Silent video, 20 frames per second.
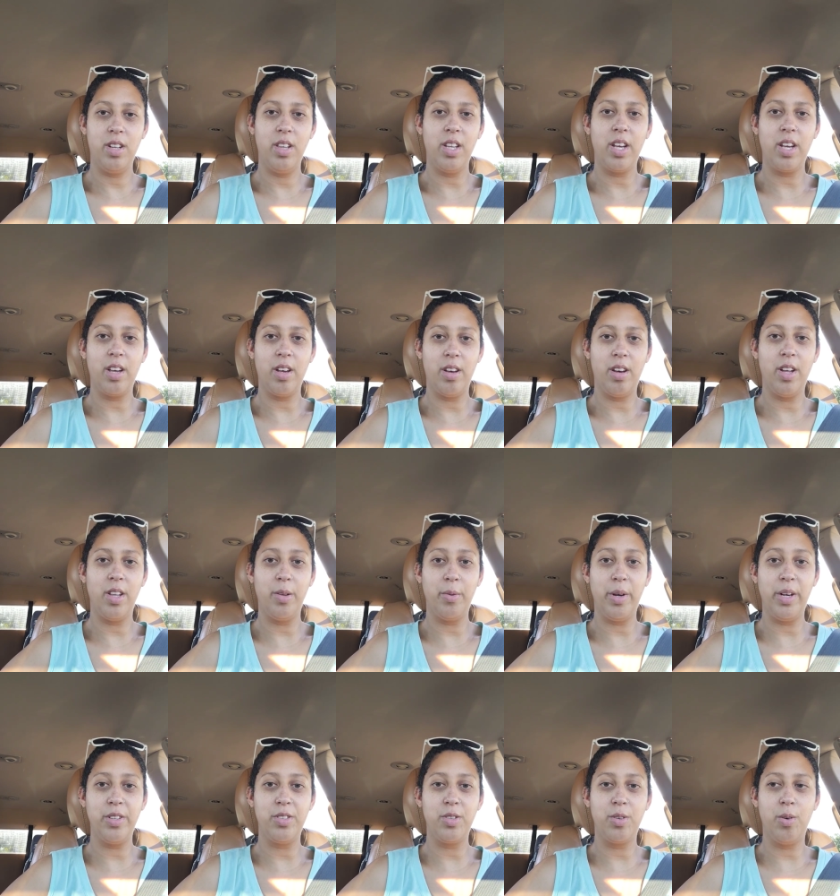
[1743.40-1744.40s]
like on the
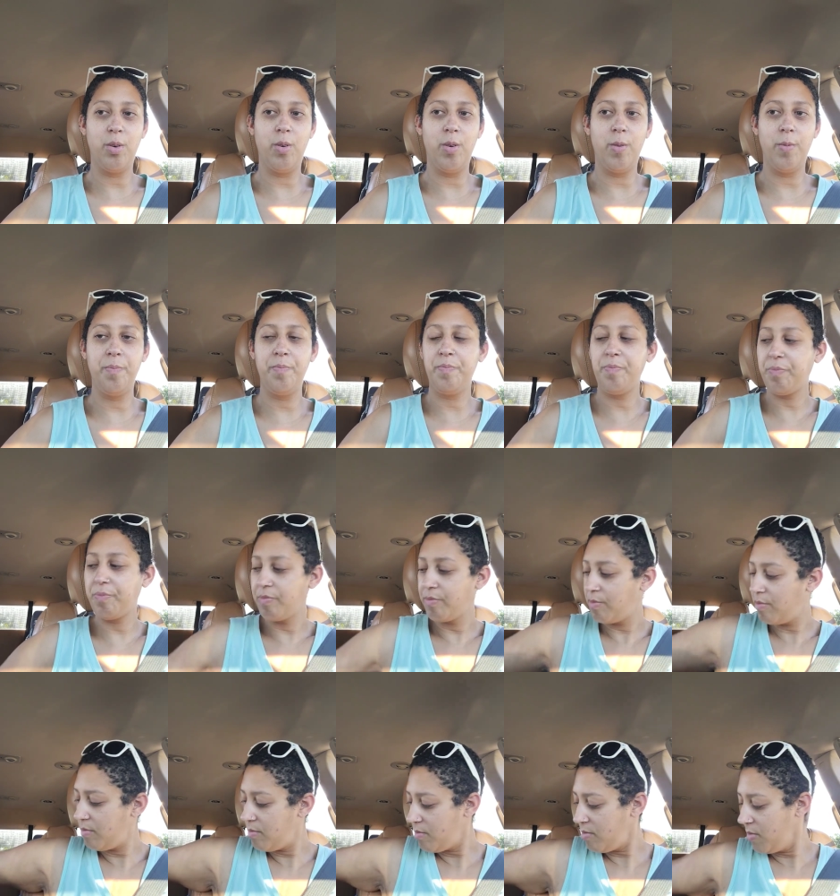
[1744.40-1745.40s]
way to school.
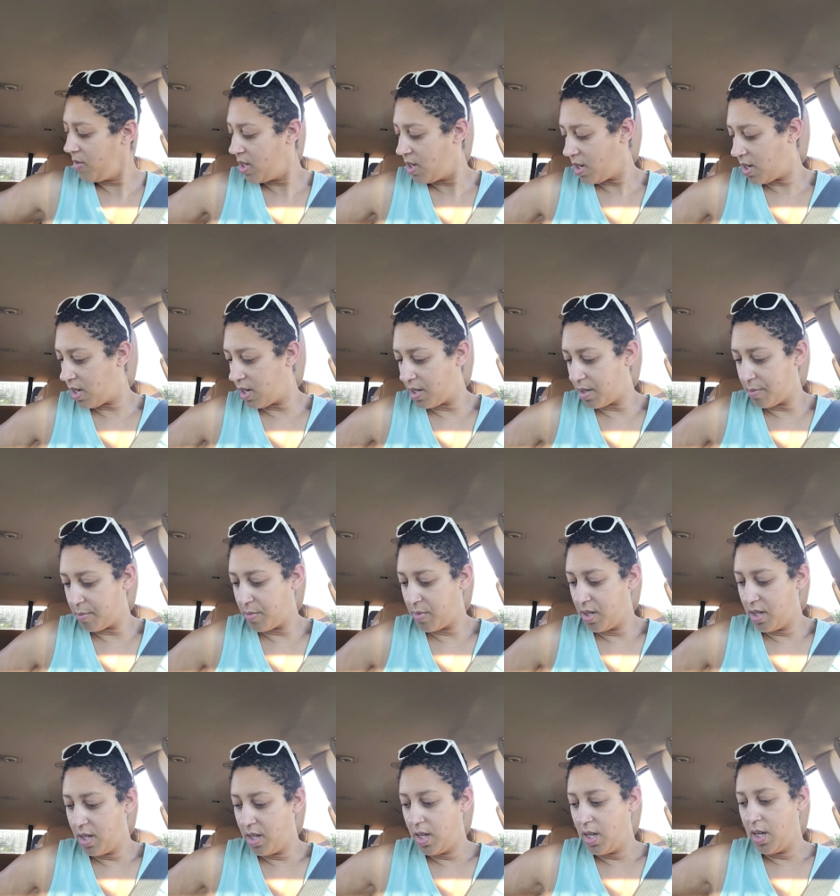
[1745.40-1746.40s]
Um,
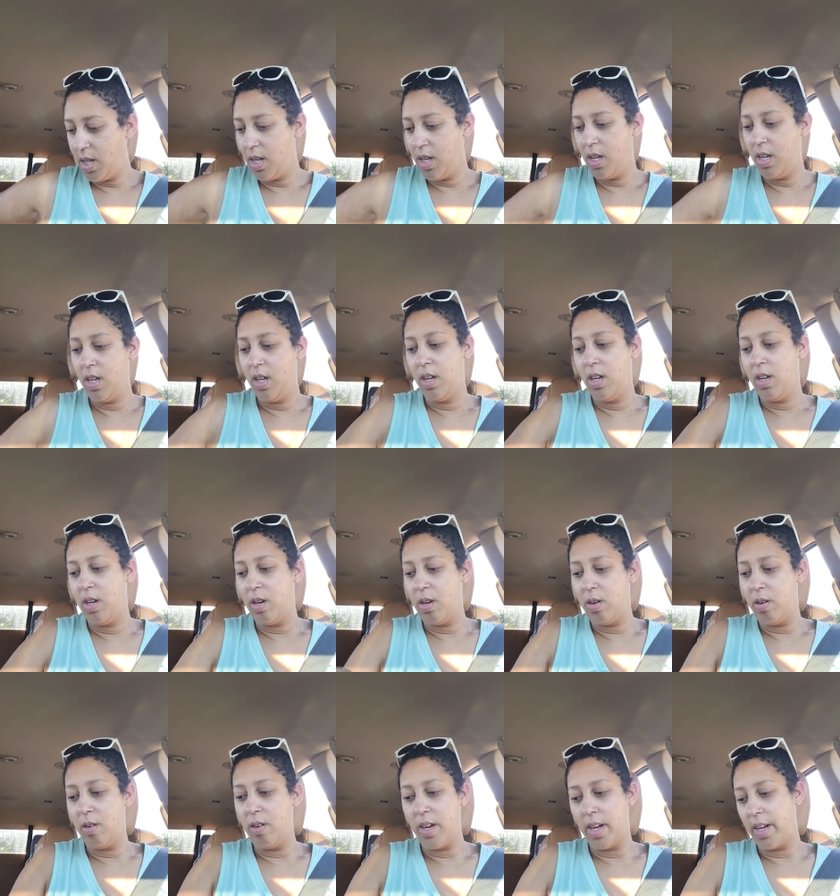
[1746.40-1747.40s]

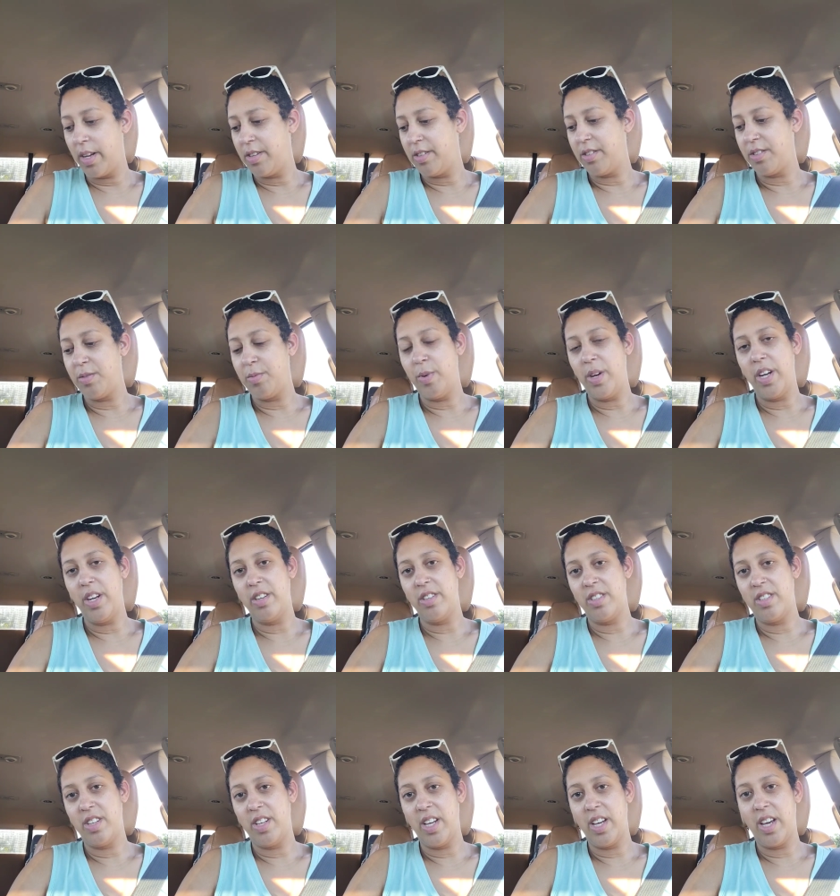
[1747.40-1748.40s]
or I could just wait
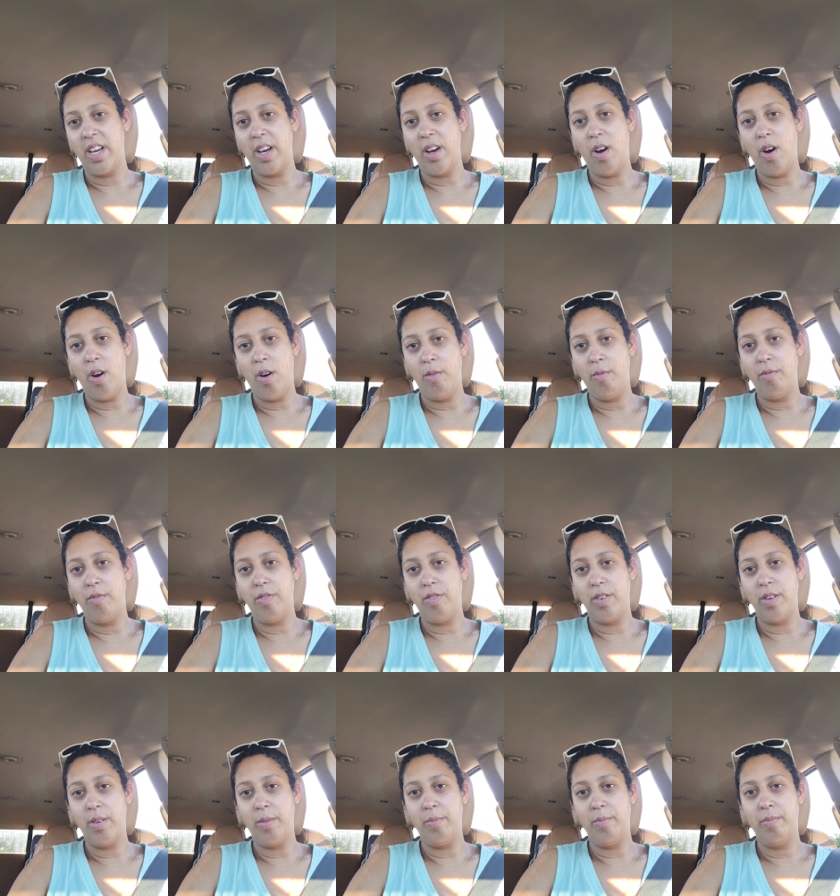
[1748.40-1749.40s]
until I get home
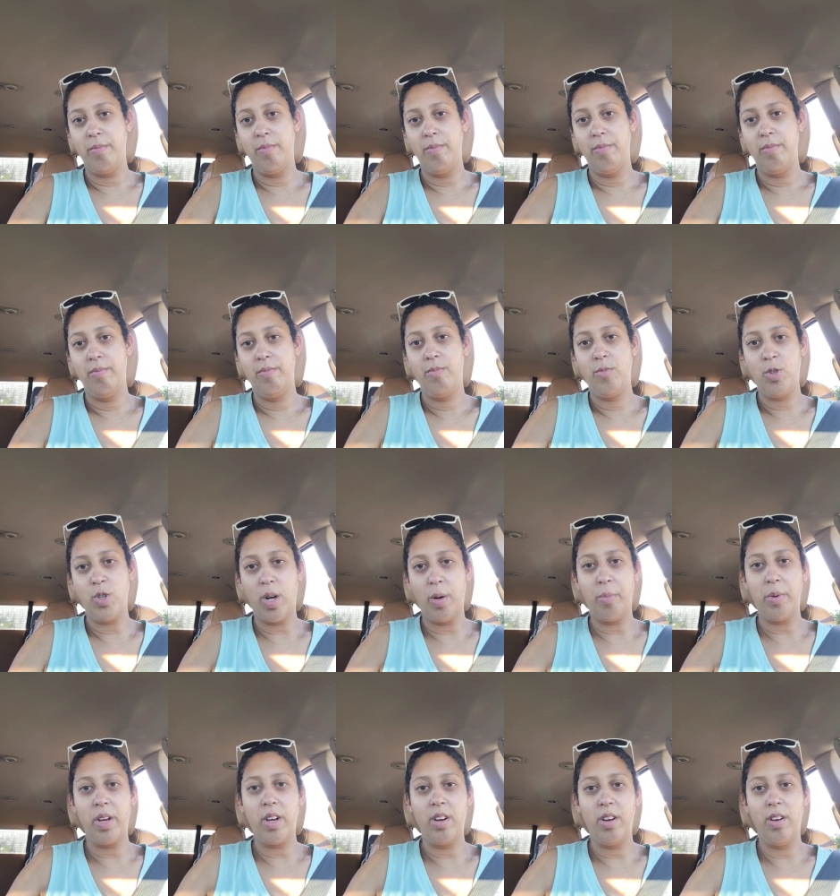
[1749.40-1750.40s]
from
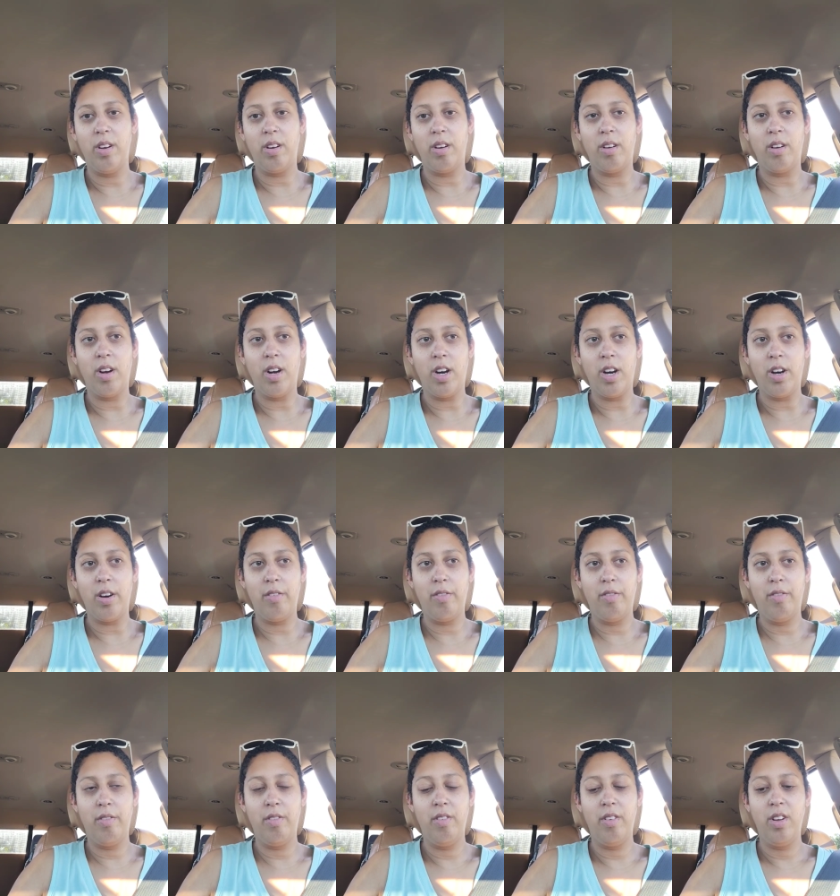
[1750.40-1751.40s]
dropping her
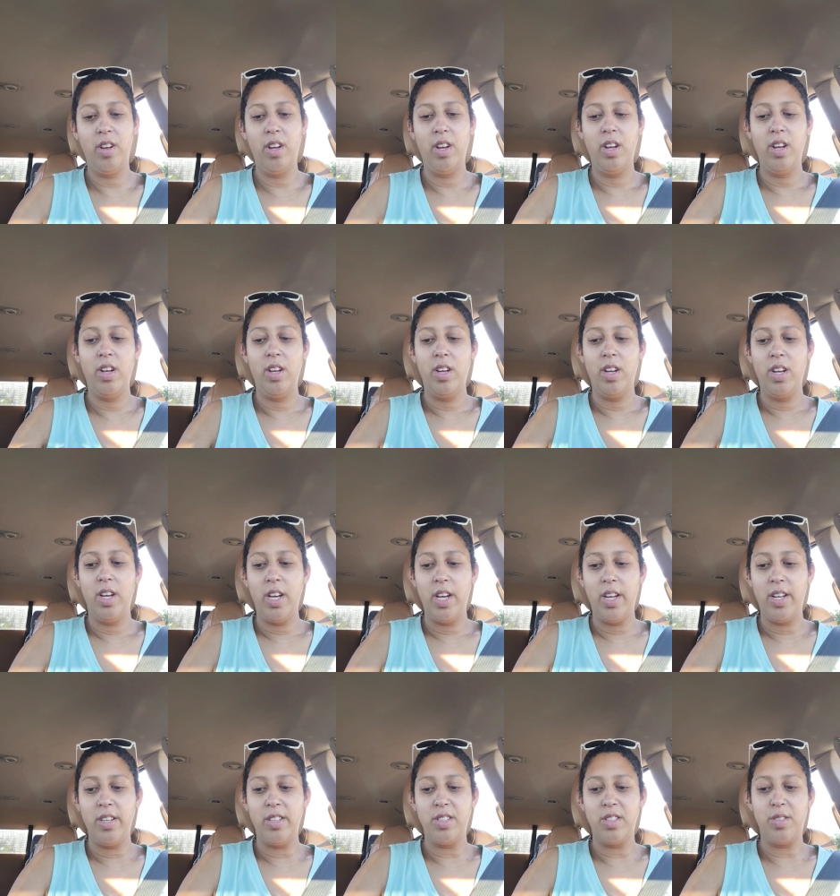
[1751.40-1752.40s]
off
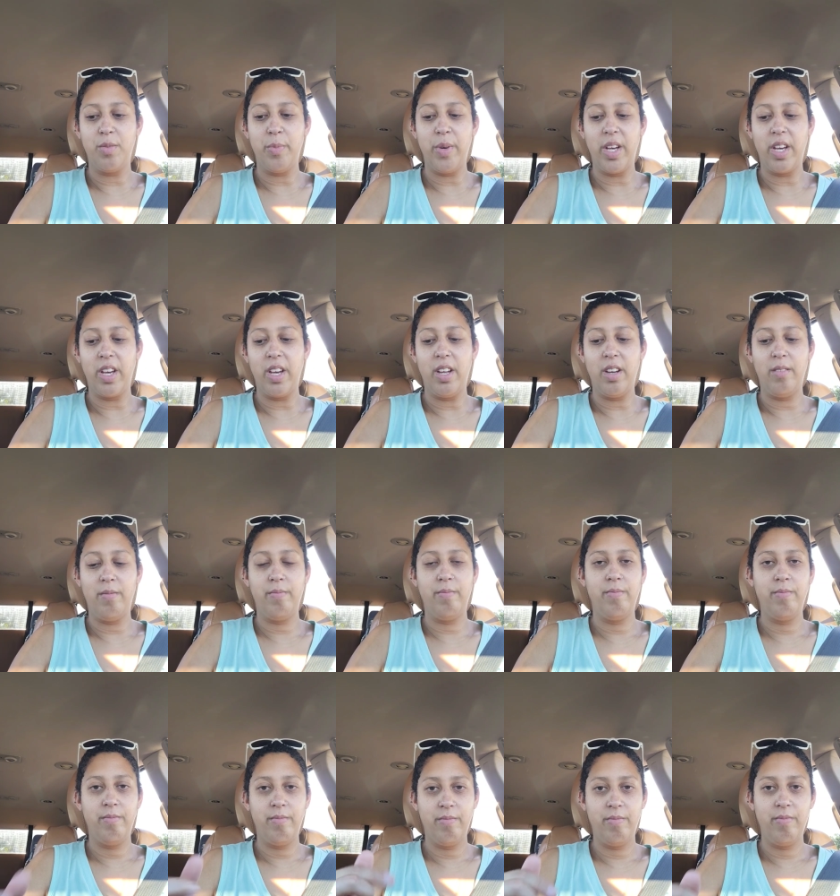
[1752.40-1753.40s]
and just make it
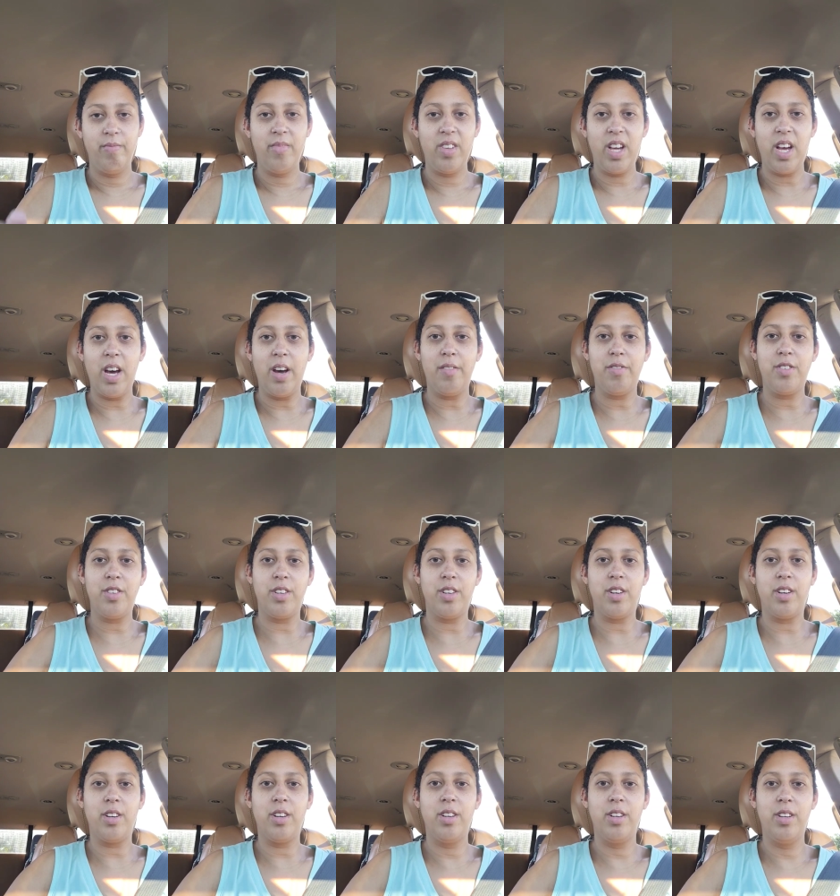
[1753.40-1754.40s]

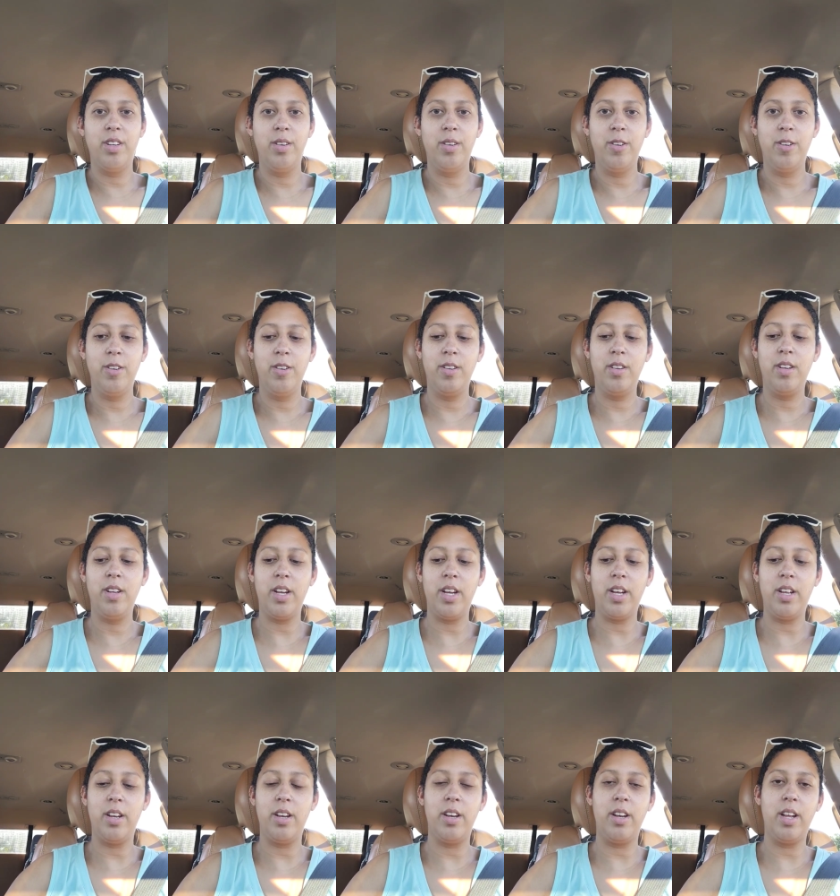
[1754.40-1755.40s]
after,
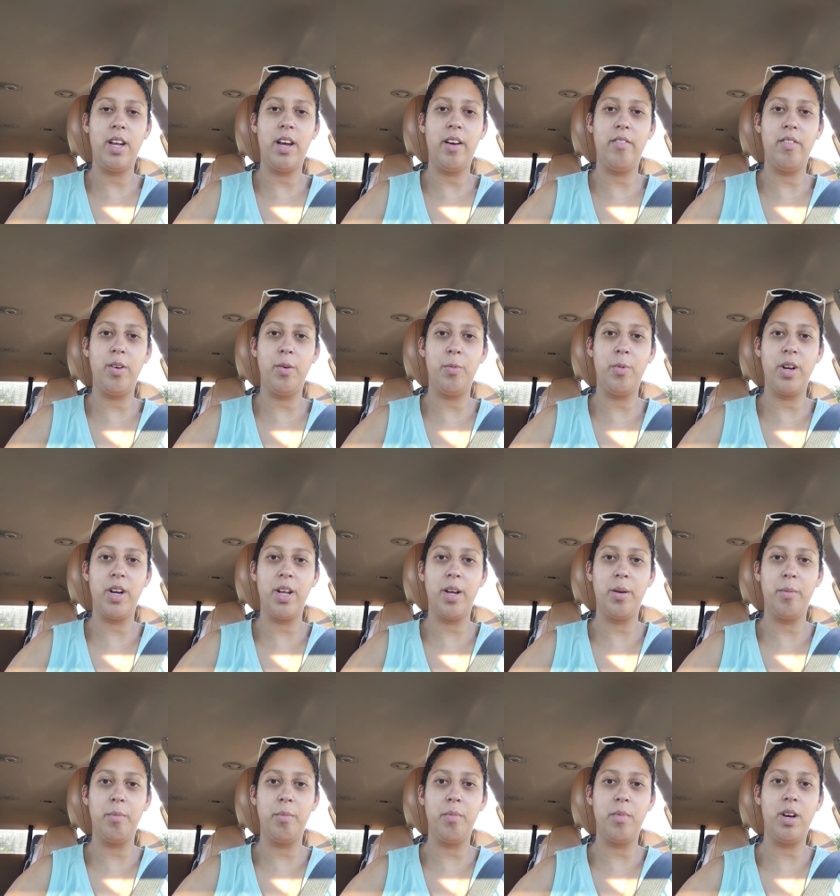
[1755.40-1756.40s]
and have it when
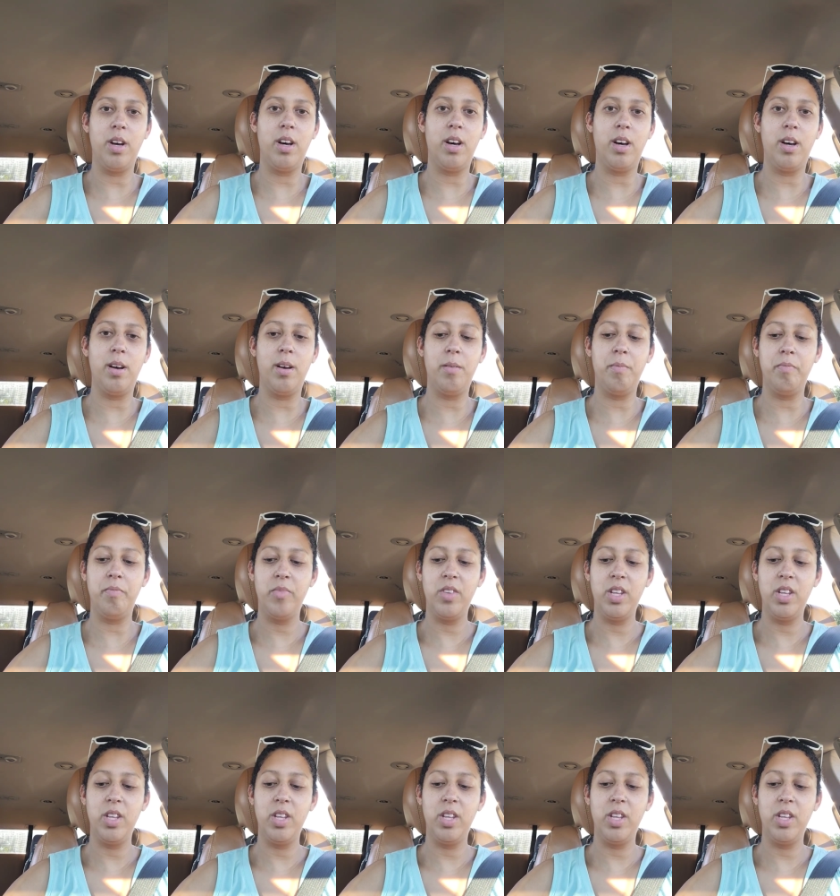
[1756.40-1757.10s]
I'm uh,